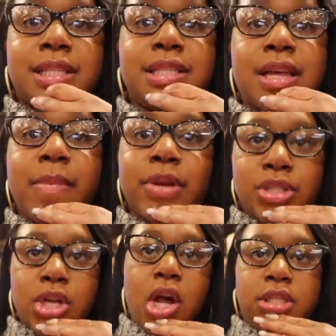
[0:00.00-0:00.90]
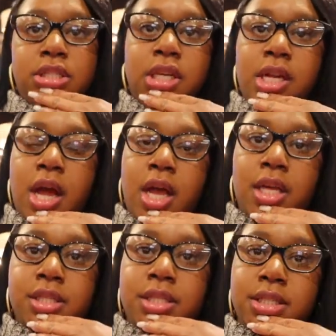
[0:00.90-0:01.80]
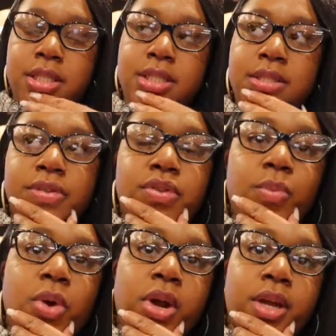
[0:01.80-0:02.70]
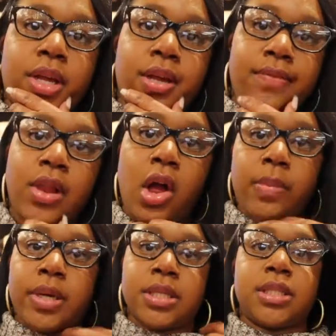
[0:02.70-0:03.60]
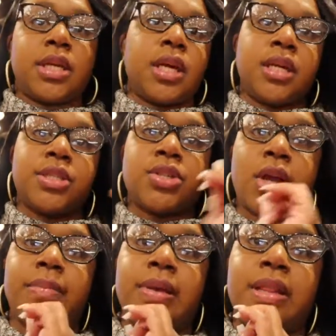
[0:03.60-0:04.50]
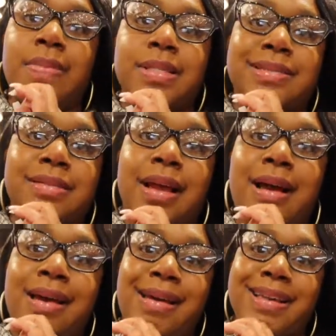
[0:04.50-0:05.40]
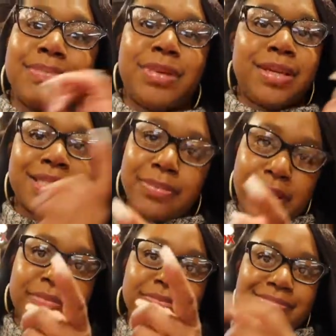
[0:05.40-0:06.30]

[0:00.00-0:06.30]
because I'm exhausted, guys, from work, Vlogmas, and trying to be the best that God has me to be.